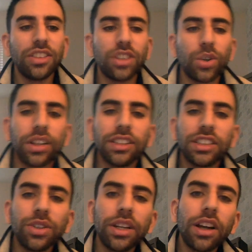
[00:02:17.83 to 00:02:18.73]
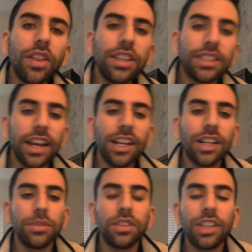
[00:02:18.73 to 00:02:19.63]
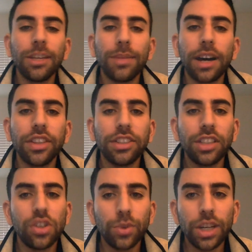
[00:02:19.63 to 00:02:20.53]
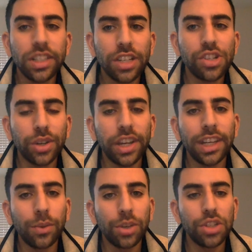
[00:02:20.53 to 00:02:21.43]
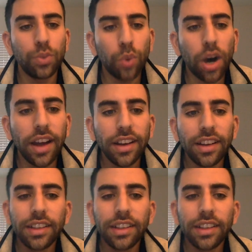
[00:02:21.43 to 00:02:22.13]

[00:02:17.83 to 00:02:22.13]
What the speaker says: So considering all these items, think about the situation that you're in and what you want.